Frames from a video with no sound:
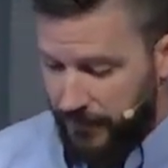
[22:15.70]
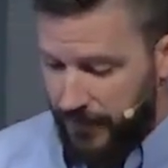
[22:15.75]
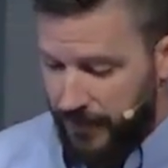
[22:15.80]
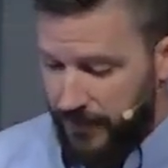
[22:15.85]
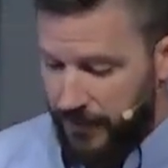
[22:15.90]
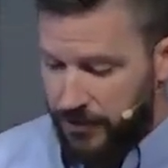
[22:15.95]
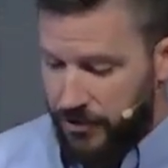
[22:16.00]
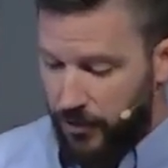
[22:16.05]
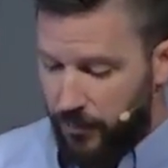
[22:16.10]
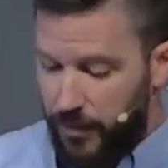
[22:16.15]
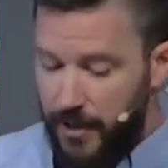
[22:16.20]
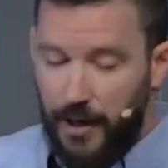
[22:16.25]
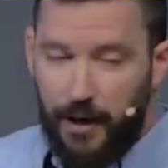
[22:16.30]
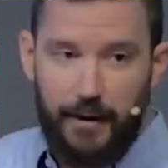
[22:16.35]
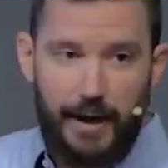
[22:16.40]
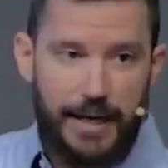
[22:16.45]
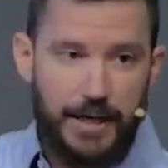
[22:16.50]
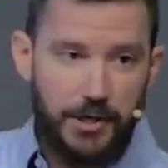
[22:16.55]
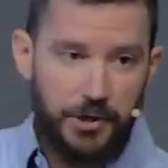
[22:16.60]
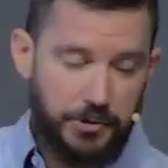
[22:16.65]
So, we are
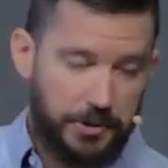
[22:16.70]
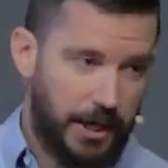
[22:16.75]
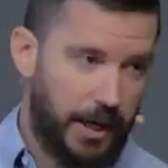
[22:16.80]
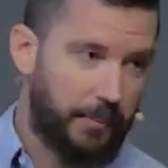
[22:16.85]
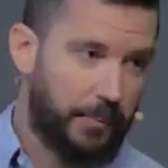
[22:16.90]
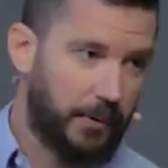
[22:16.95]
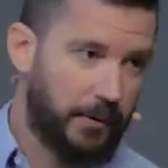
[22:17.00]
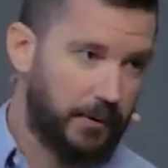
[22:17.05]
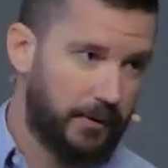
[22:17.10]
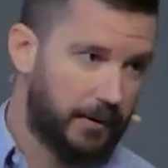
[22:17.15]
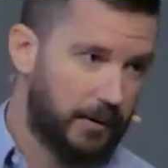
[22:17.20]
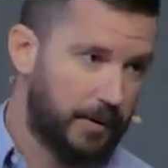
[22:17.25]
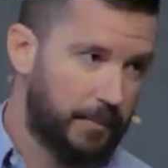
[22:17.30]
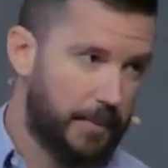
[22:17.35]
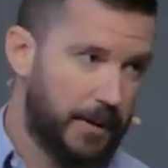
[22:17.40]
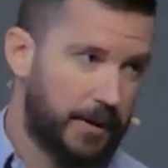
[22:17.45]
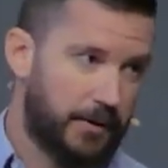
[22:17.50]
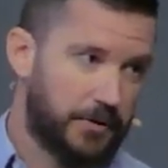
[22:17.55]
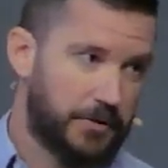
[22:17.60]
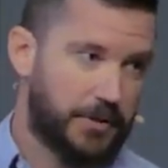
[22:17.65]
a new temple,
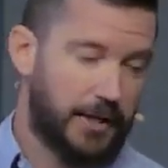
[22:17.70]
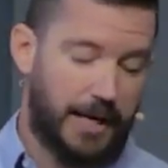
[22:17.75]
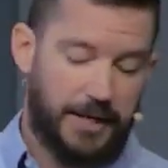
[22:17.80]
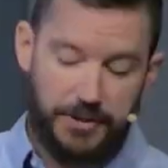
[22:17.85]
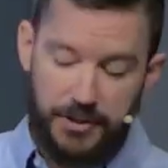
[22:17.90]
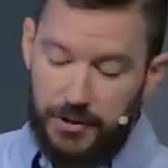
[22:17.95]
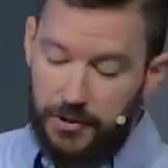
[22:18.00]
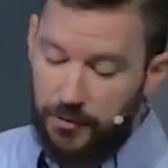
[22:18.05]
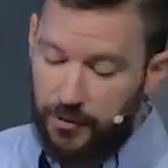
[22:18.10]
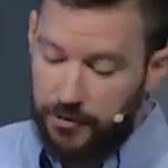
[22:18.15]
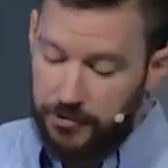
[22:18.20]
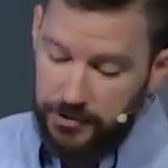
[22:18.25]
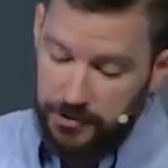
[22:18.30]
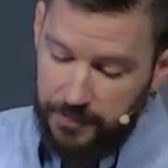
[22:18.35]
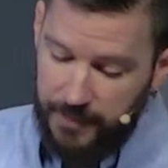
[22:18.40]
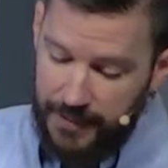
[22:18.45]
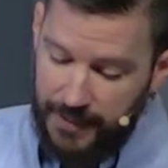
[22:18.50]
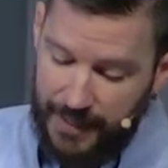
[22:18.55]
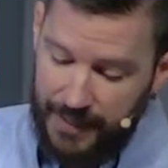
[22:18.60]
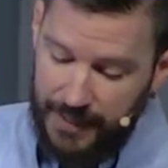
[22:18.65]
Peter says, in order to
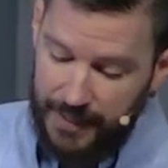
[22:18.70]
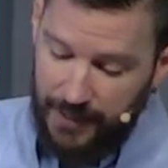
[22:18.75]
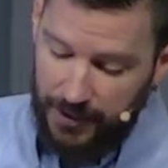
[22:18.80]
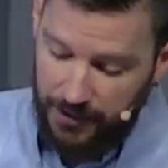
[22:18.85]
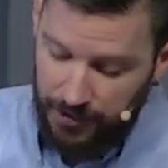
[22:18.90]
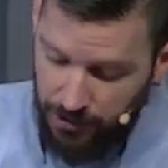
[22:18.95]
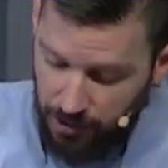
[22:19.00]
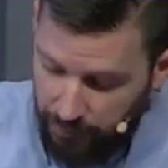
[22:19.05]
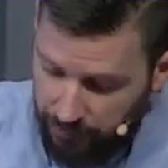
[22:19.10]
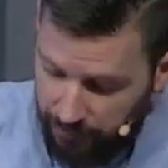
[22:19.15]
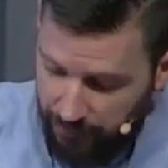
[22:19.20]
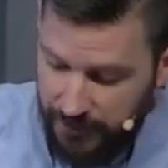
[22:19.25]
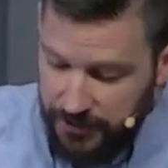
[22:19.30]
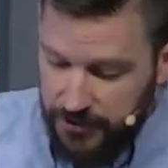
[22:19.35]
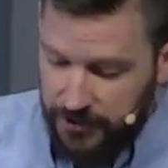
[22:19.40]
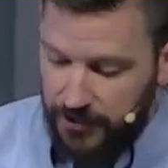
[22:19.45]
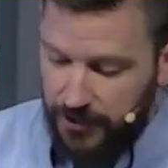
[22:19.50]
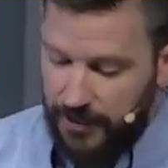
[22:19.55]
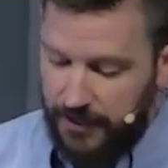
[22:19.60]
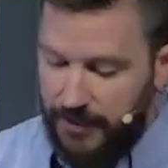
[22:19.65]
be a new
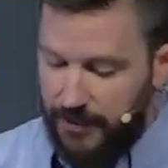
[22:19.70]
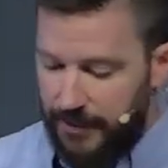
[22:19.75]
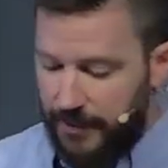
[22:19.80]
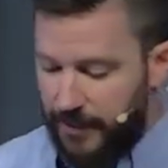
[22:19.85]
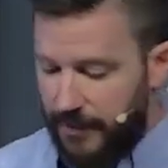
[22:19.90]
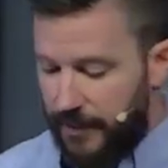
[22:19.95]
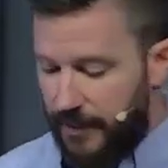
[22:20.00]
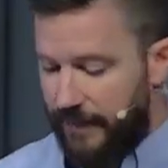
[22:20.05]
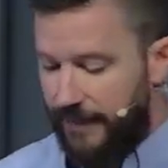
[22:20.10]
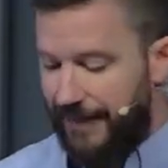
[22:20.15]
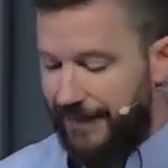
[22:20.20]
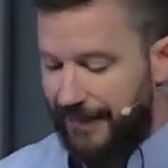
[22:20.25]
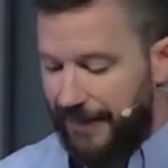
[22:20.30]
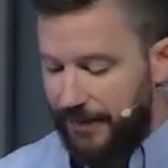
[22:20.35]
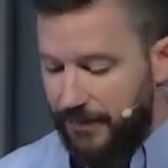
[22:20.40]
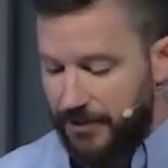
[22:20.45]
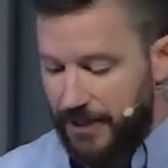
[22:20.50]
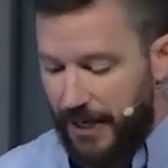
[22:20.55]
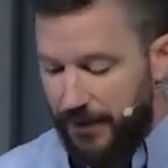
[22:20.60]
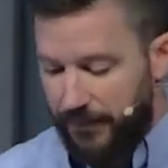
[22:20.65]
priesthood that
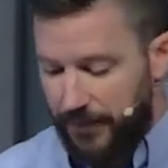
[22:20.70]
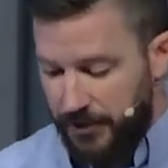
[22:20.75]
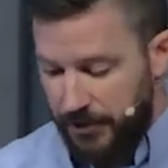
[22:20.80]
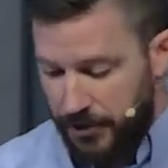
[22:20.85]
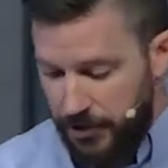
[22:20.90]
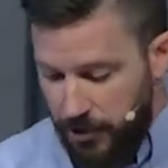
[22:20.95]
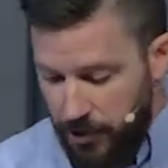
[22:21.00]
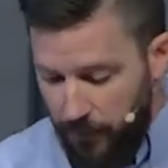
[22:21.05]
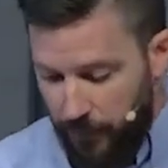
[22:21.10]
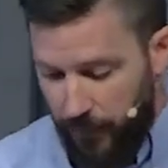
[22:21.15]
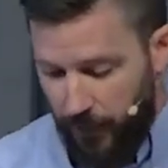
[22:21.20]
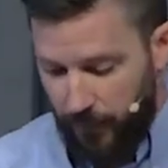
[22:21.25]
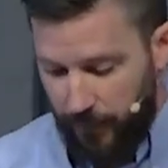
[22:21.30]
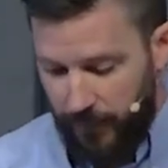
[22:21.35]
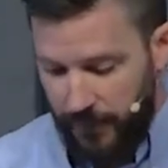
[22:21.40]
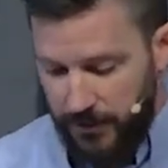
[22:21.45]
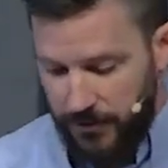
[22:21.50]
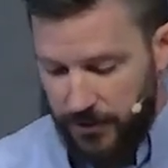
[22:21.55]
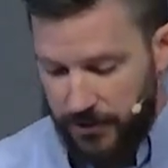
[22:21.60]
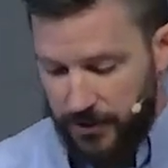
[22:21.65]
lives out this new
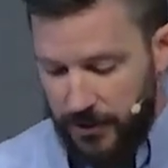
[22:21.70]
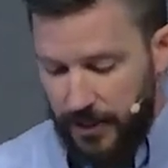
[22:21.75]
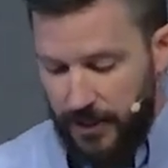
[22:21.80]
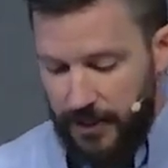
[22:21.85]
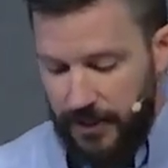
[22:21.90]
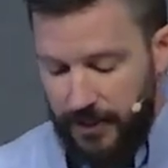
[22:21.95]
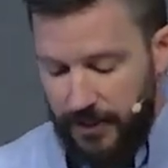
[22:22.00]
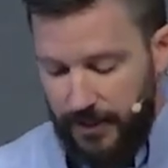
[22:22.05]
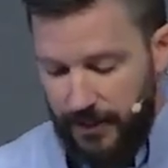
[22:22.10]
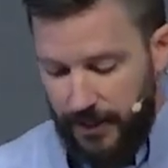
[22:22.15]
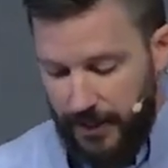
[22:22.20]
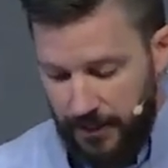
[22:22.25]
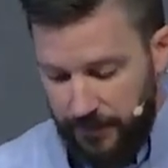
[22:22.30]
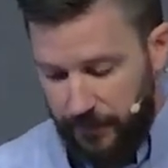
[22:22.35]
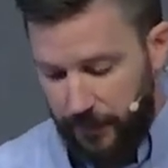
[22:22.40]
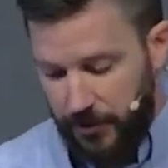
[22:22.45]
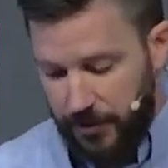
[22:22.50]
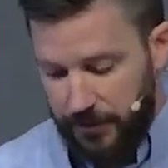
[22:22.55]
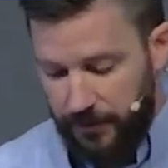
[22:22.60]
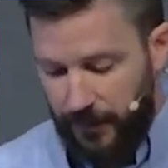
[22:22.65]
purpose in
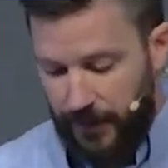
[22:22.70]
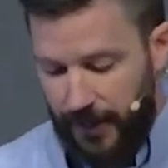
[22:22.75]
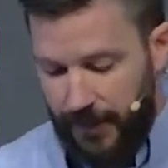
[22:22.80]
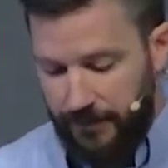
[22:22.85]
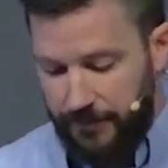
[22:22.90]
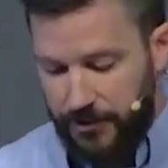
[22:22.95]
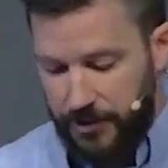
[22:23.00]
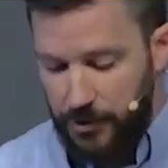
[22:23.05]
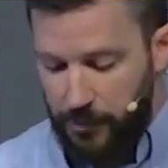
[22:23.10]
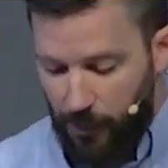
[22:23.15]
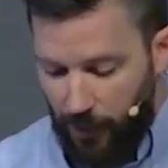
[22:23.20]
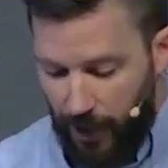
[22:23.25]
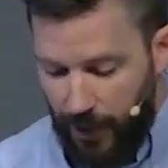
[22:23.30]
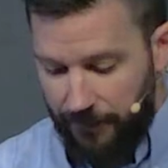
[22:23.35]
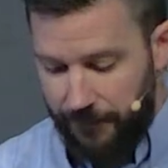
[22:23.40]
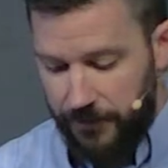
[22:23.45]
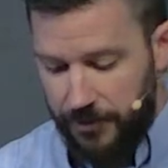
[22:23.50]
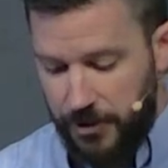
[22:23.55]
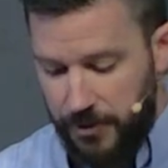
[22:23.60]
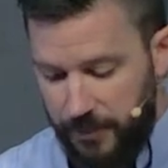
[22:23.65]
verse 5 to
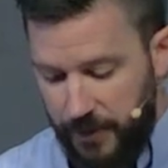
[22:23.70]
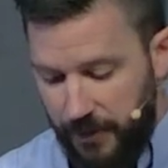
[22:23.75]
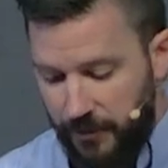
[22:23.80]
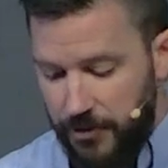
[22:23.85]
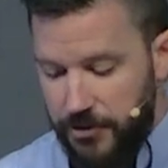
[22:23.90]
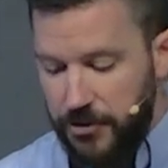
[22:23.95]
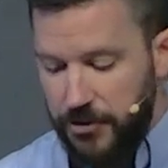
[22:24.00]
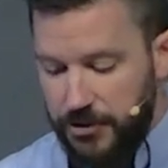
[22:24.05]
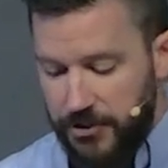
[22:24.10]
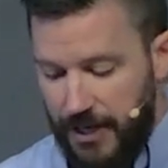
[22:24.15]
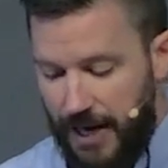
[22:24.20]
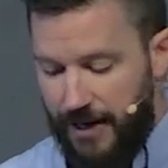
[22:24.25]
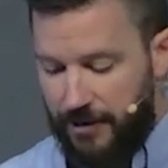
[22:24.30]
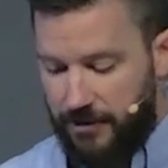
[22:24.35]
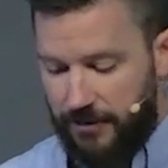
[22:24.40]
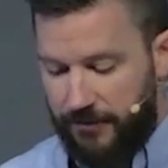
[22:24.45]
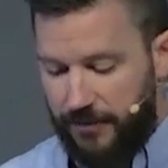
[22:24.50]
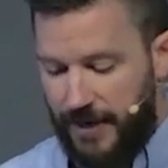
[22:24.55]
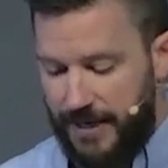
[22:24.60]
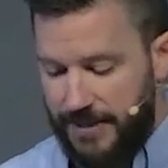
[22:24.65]
offer spiritual
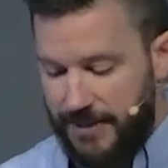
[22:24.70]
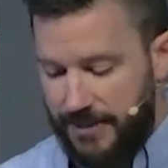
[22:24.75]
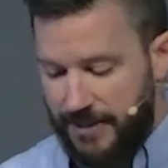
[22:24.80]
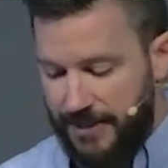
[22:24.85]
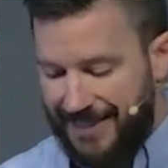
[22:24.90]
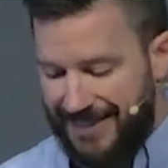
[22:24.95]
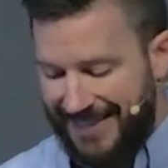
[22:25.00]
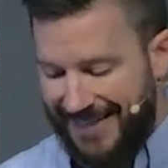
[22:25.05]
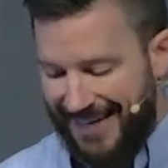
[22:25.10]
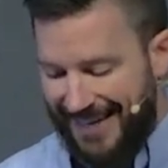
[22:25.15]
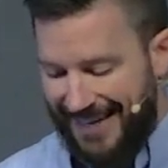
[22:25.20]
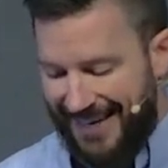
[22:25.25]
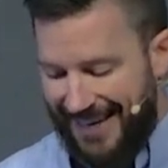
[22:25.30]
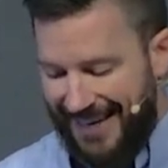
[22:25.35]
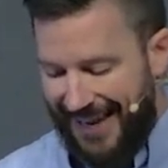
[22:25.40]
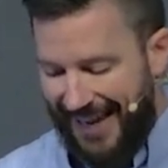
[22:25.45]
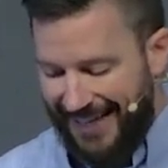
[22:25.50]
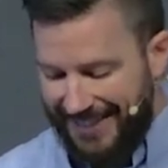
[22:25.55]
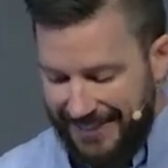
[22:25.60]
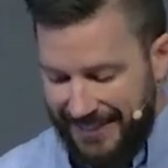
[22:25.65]
sacrifices
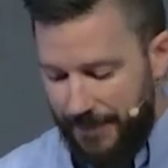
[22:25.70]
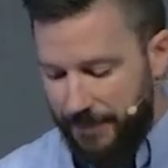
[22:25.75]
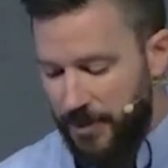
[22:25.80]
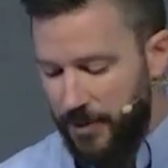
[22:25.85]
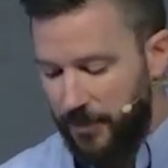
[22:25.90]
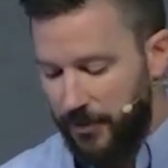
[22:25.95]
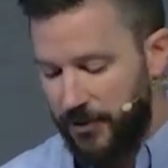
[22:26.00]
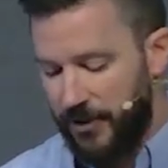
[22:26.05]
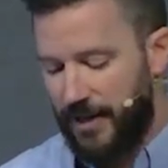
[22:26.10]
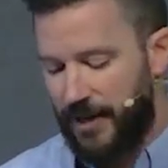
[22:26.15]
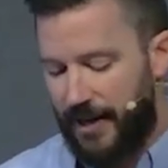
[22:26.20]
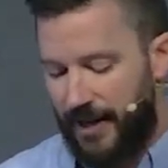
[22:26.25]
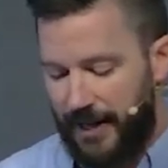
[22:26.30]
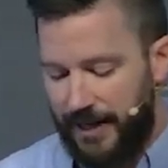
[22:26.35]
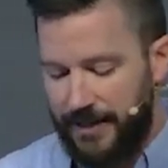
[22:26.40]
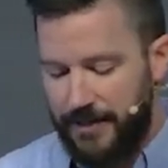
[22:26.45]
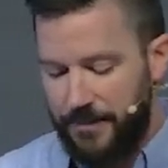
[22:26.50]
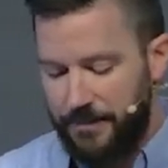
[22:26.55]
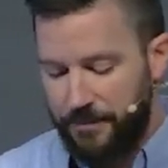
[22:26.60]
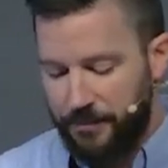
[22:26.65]
acceptable to
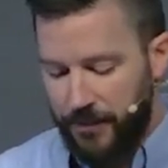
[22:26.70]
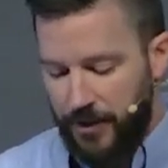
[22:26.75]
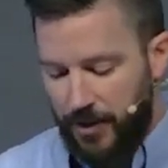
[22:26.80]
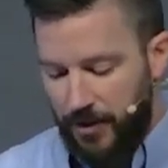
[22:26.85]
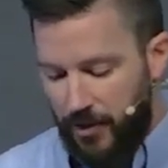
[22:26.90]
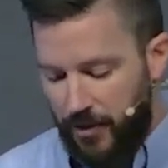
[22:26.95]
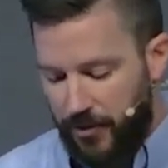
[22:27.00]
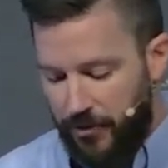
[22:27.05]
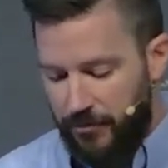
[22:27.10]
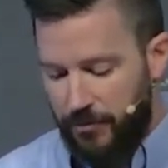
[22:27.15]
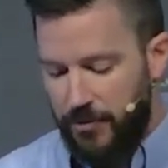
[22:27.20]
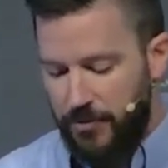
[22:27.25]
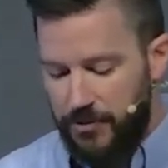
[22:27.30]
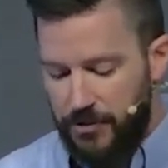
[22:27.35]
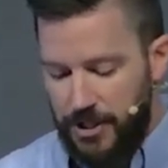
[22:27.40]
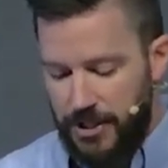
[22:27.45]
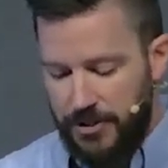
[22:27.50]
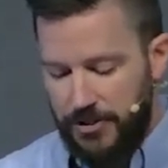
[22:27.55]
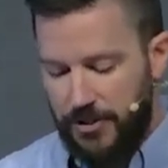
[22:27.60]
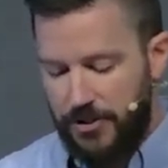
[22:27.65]
God through
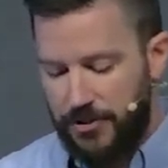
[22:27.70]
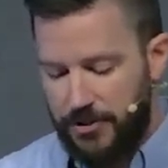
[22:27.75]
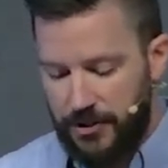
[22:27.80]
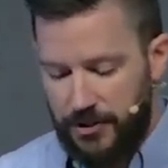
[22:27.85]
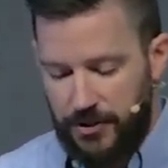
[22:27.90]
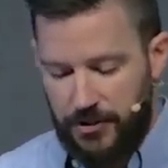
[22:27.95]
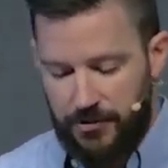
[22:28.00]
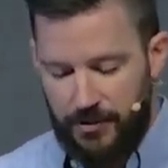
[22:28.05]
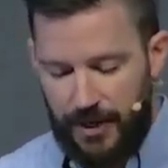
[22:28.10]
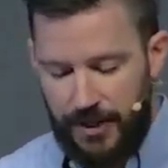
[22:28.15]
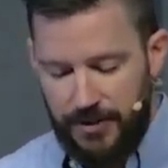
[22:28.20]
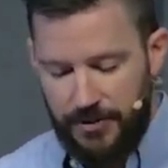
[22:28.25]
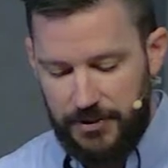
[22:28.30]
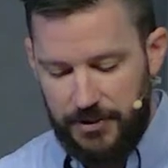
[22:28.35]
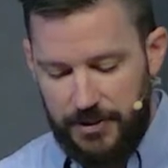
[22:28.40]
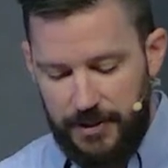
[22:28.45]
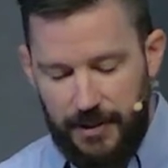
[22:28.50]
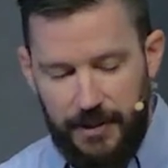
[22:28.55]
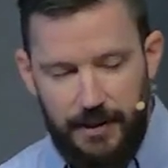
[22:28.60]
Jesus Christ.